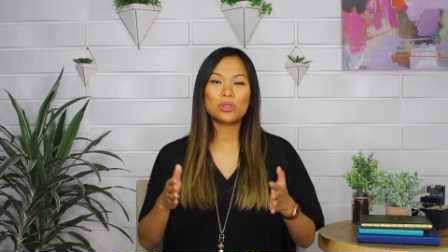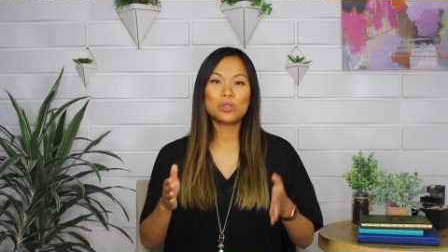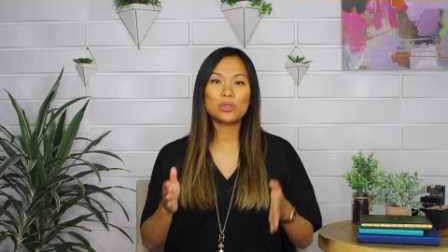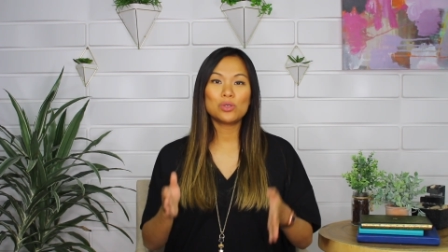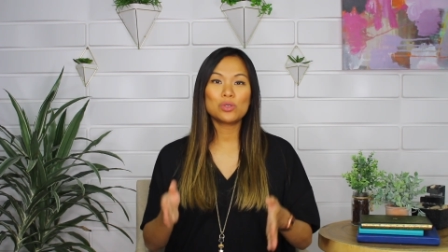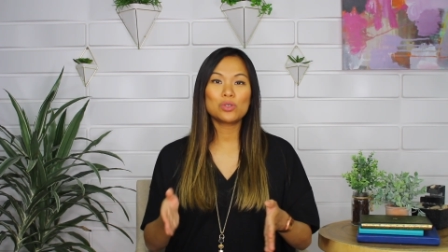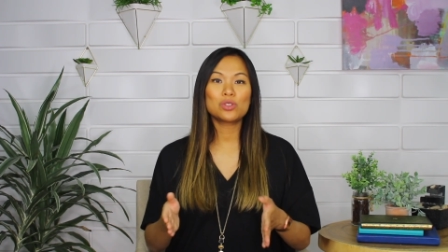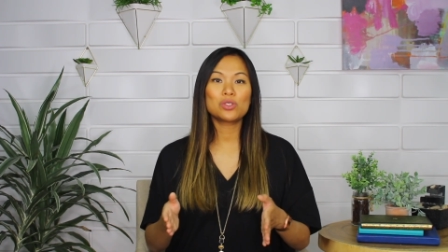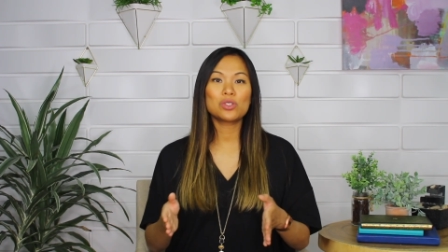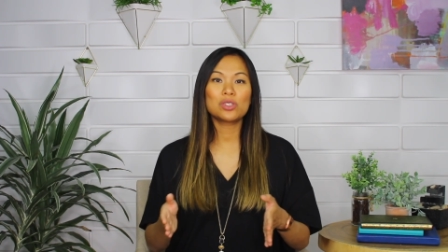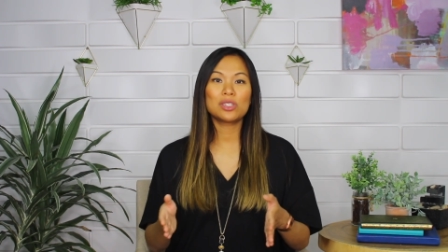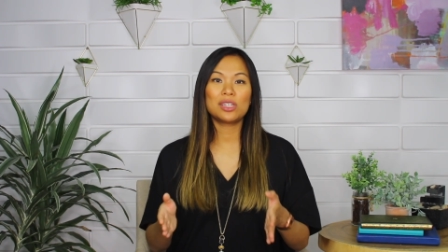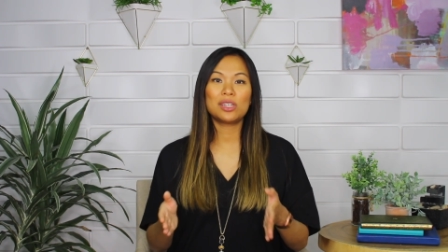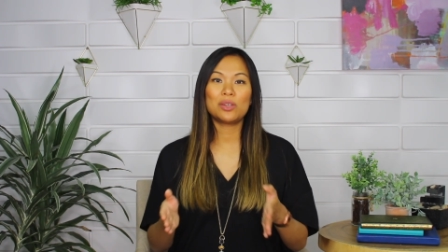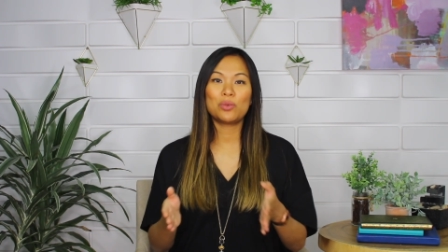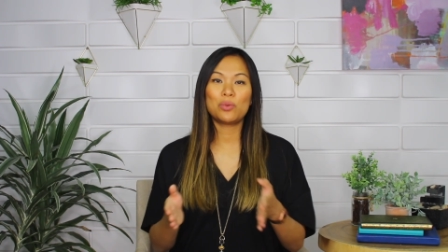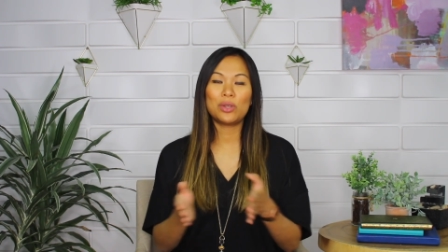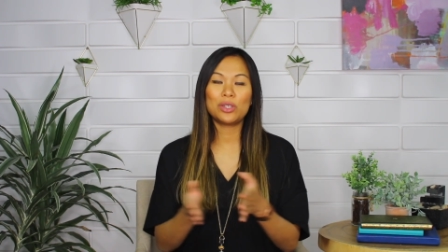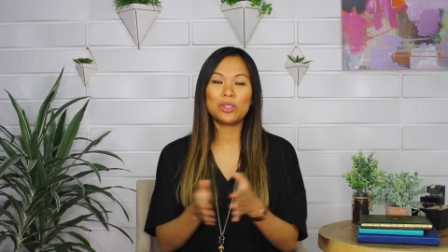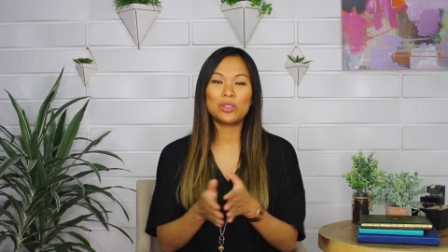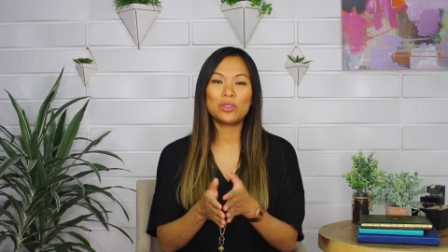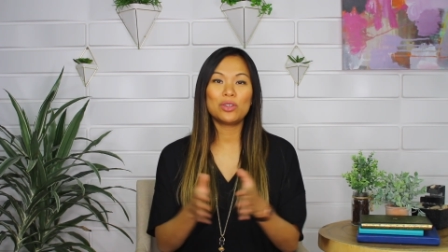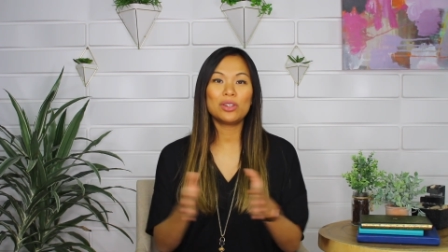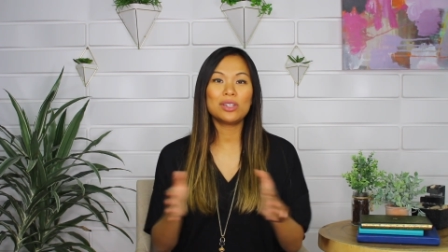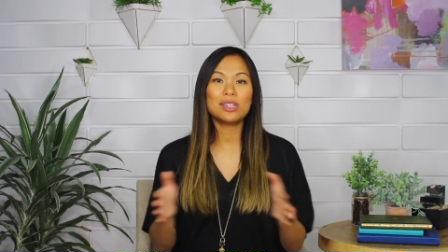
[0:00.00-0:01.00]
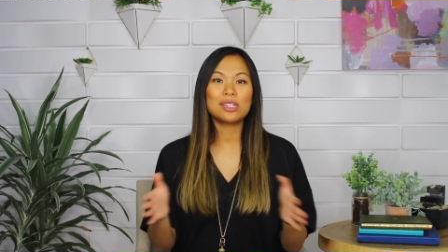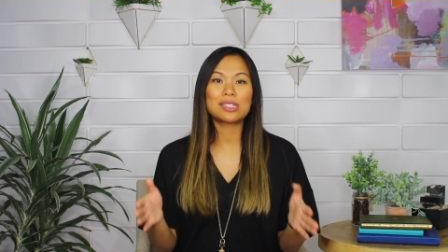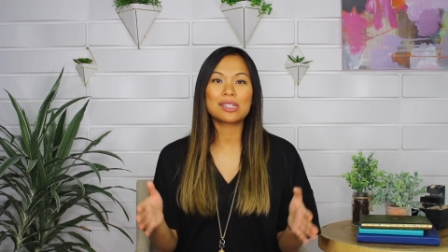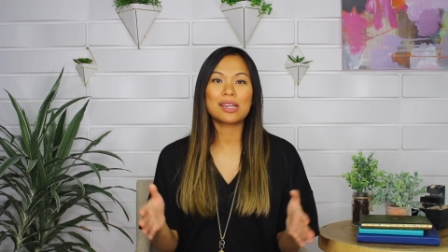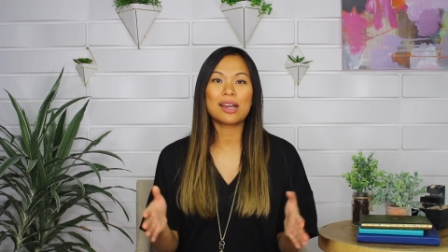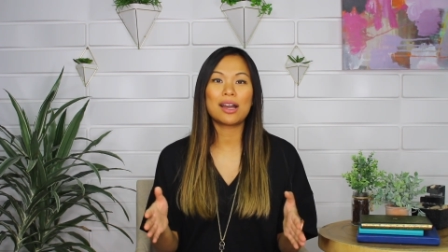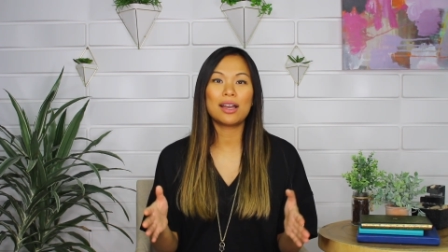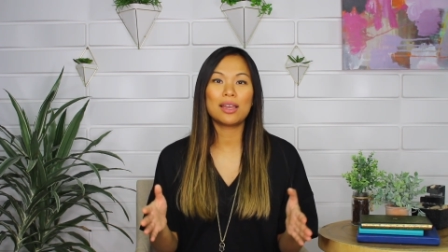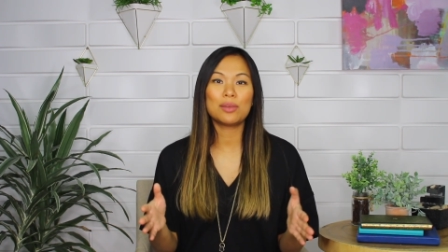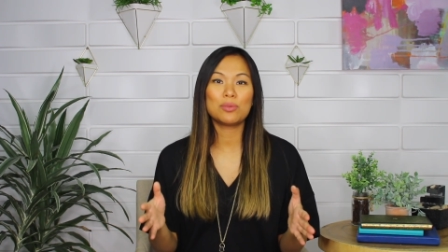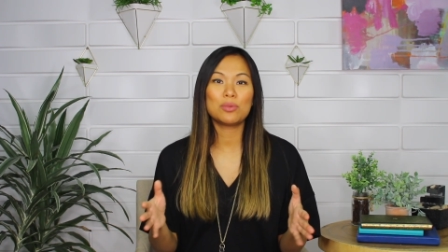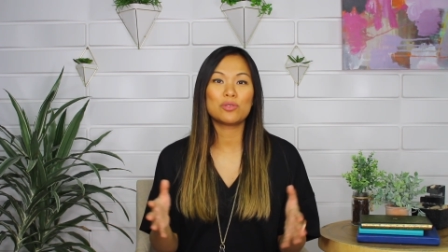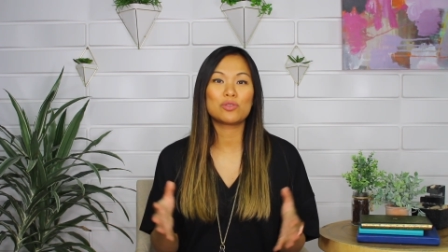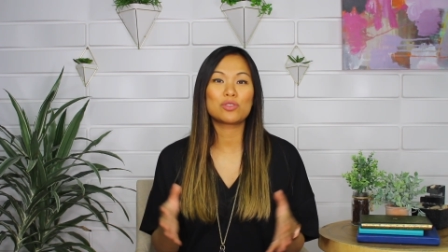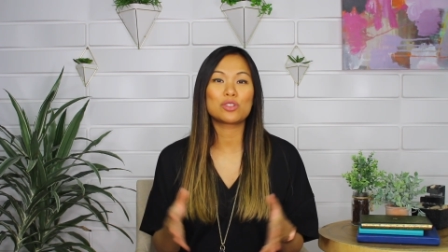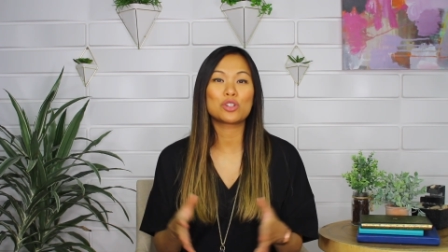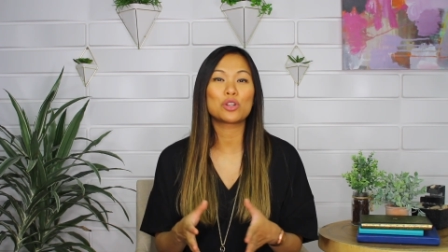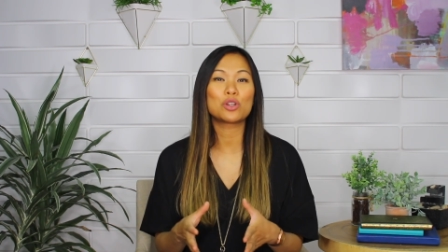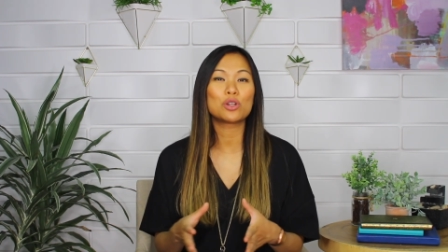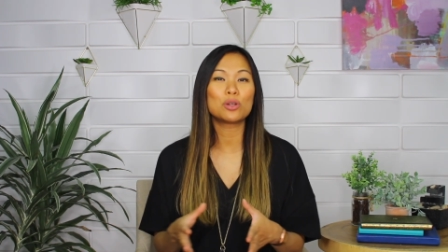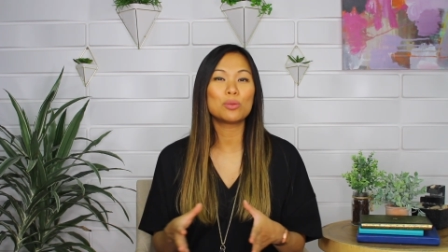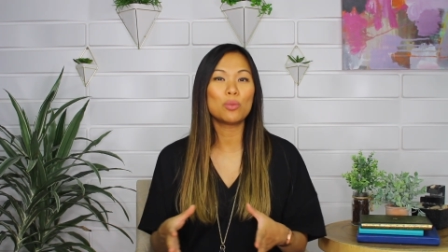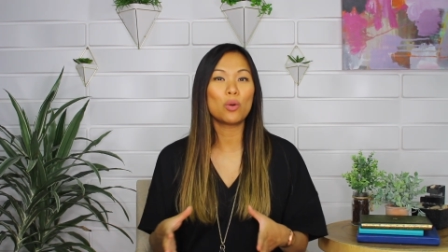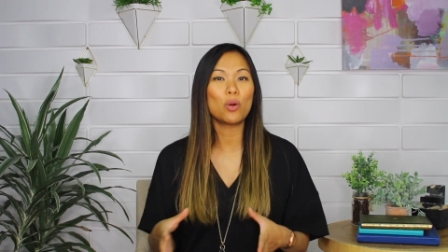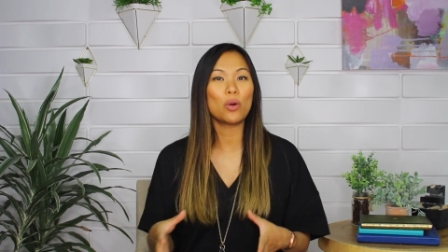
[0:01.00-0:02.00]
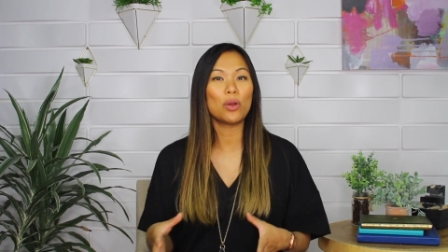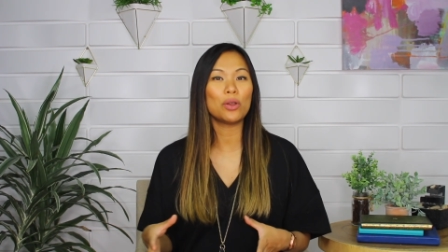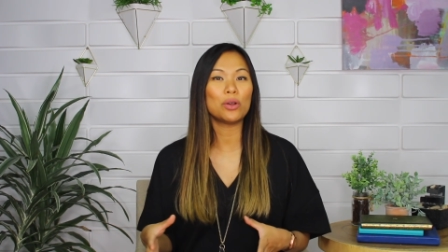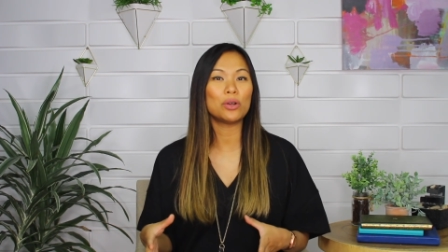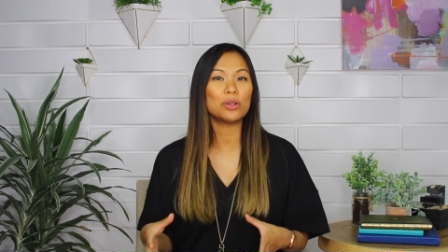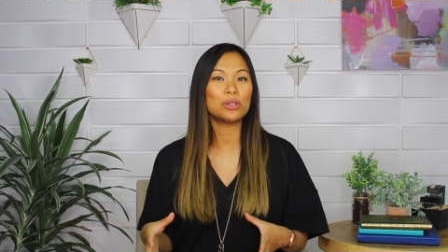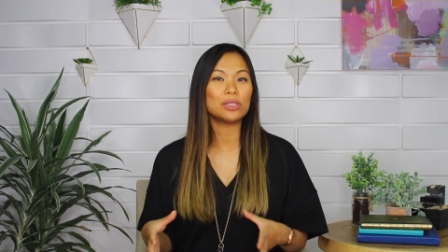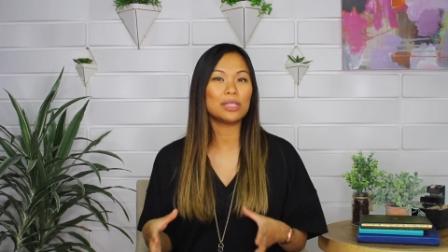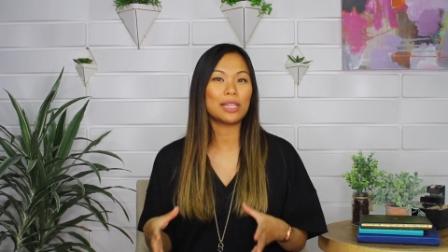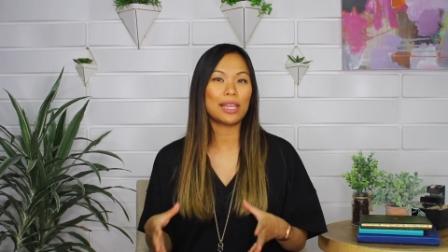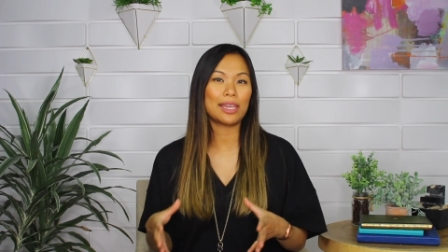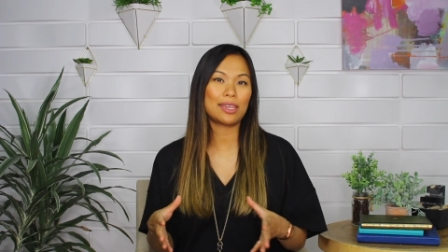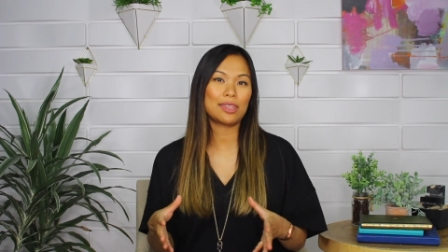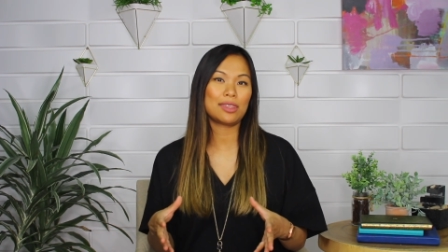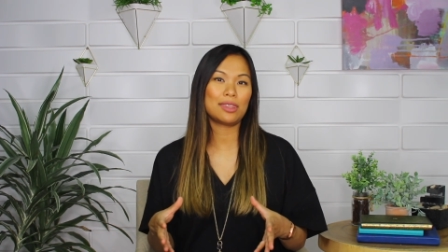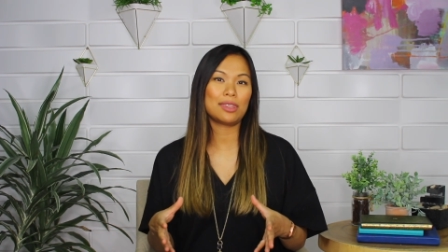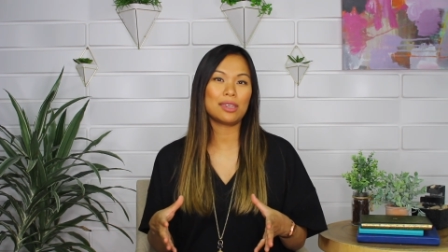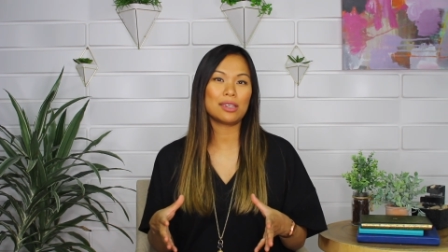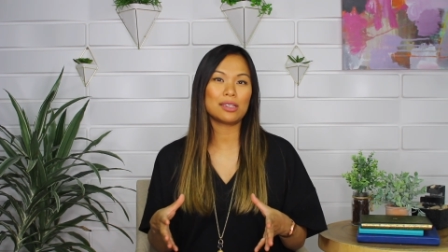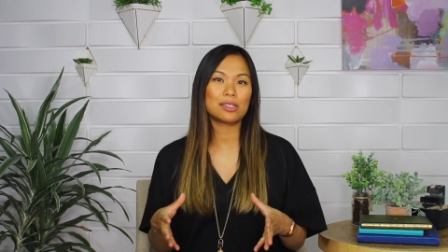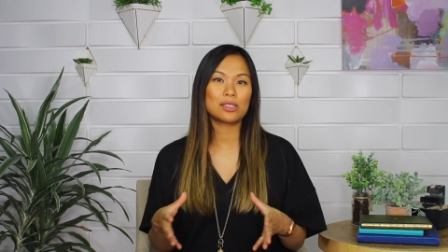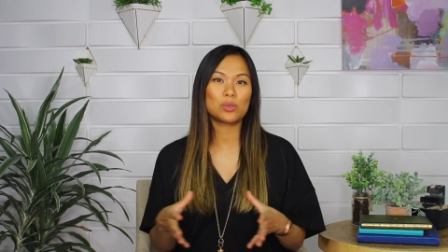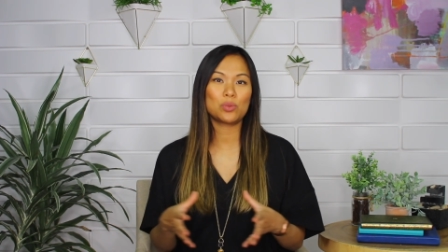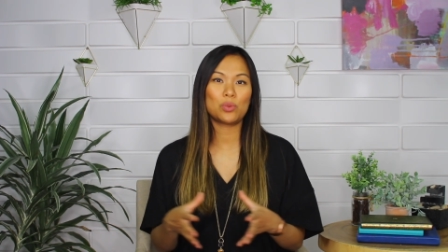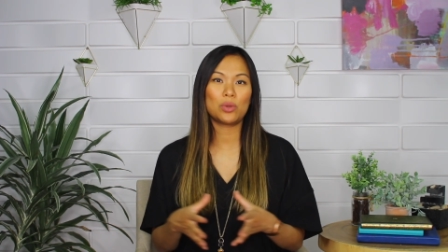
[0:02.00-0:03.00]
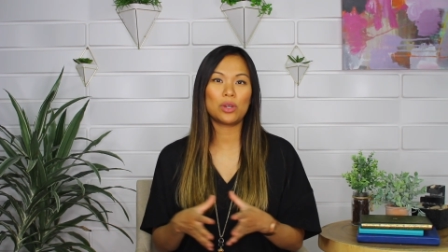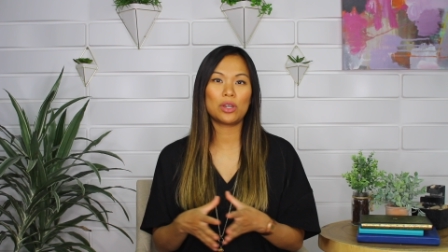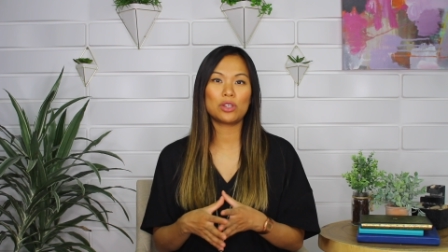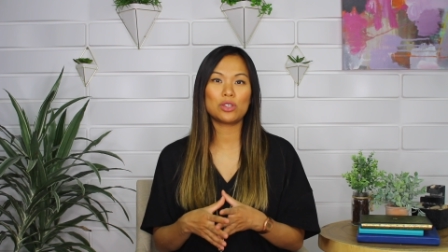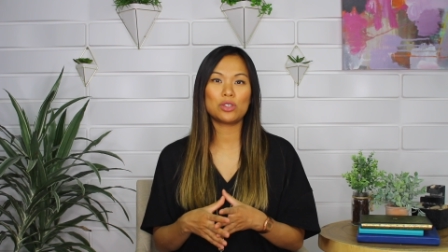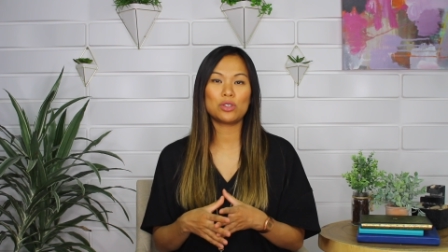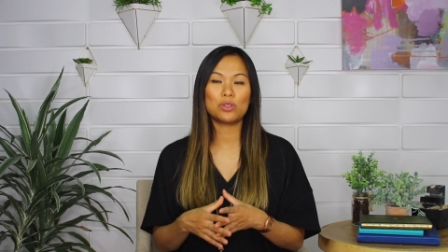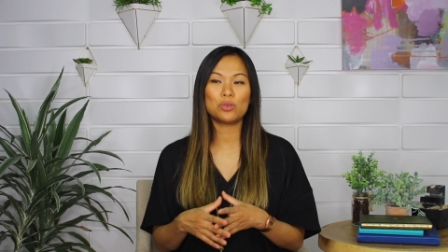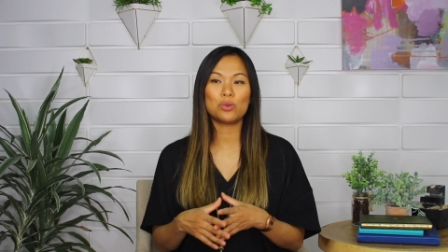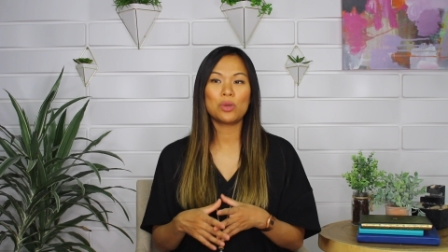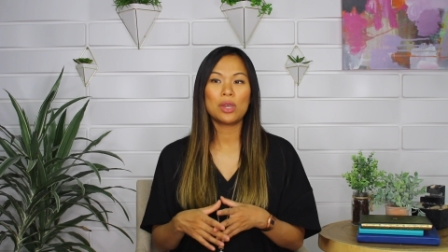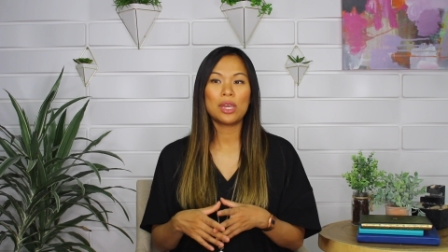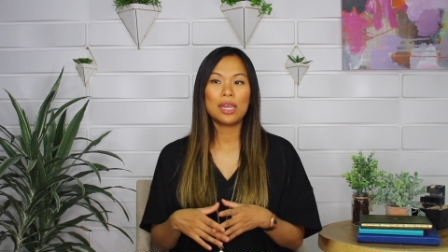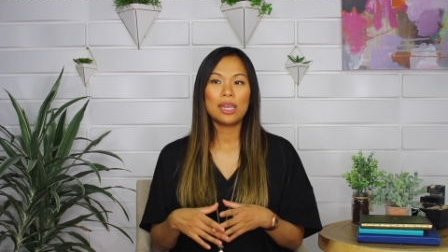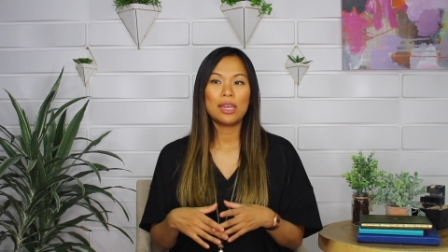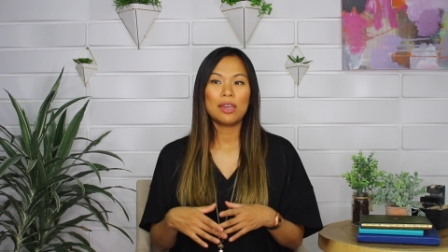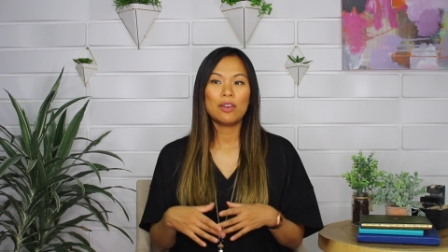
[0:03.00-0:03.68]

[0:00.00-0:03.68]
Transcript: Usually when you're in a time of turmoil like this, where you